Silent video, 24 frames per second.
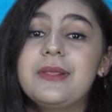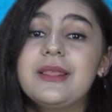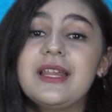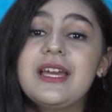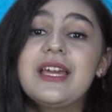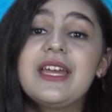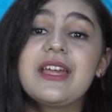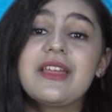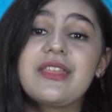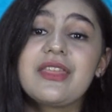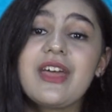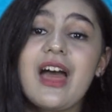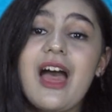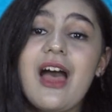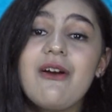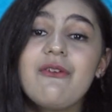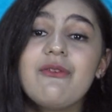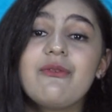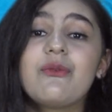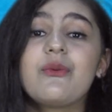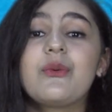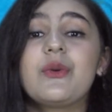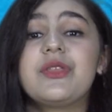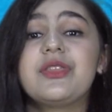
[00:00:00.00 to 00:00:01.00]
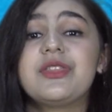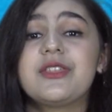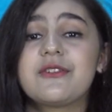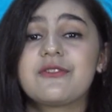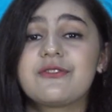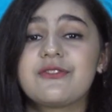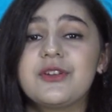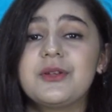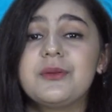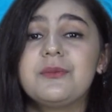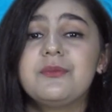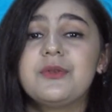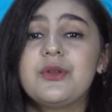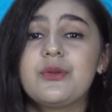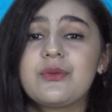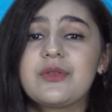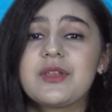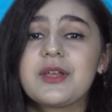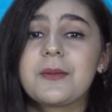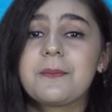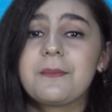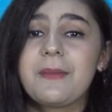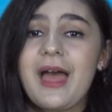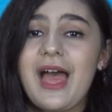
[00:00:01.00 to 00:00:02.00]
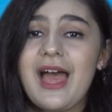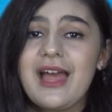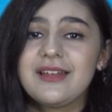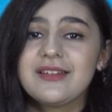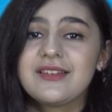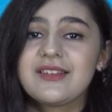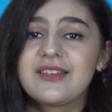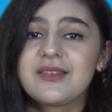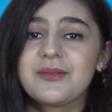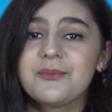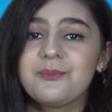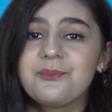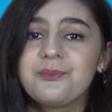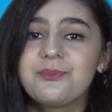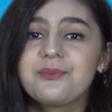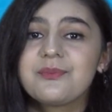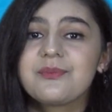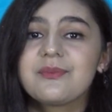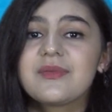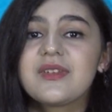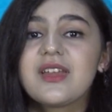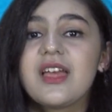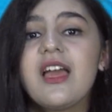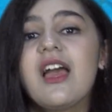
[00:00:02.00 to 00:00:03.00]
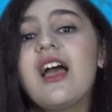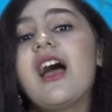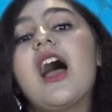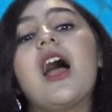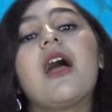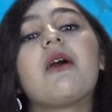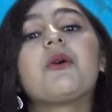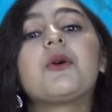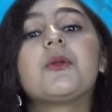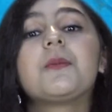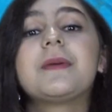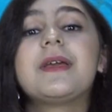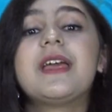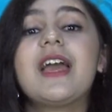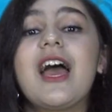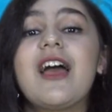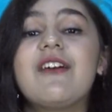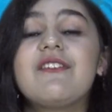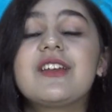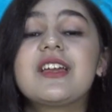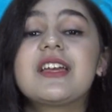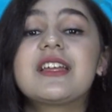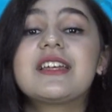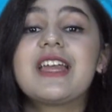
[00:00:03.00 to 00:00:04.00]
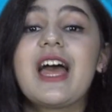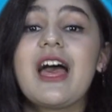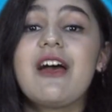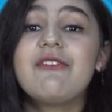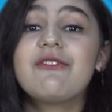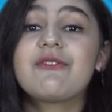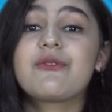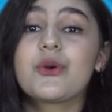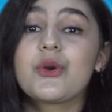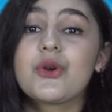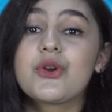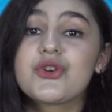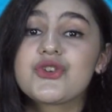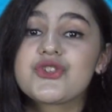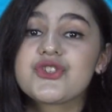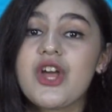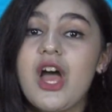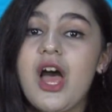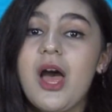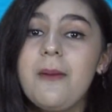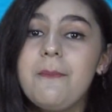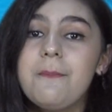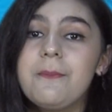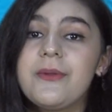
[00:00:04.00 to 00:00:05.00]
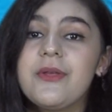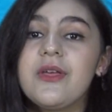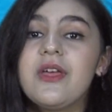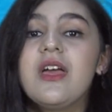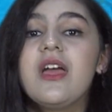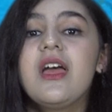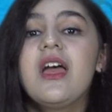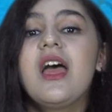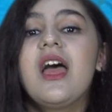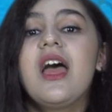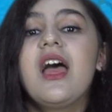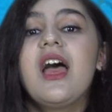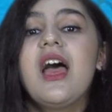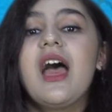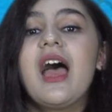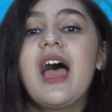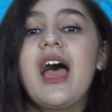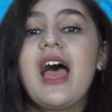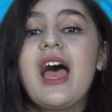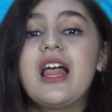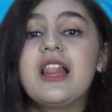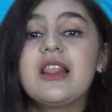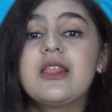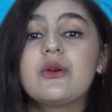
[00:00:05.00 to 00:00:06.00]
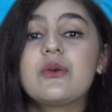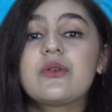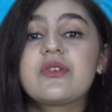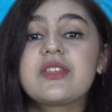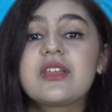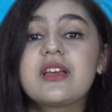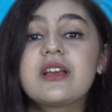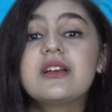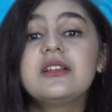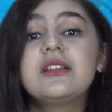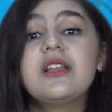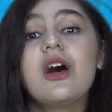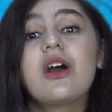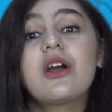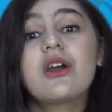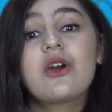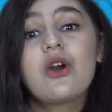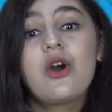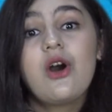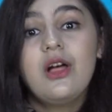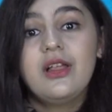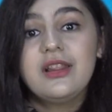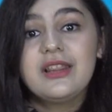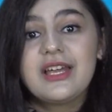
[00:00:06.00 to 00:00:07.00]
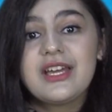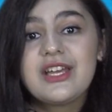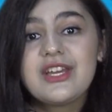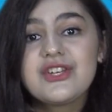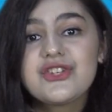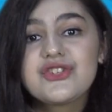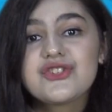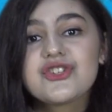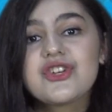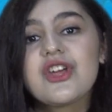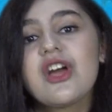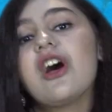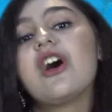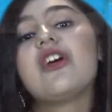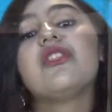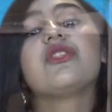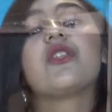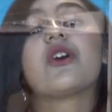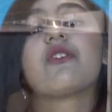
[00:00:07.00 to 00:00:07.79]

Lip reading: playing DAF with different music bands. I will be having a DAF workshop at Lewis and Clark College on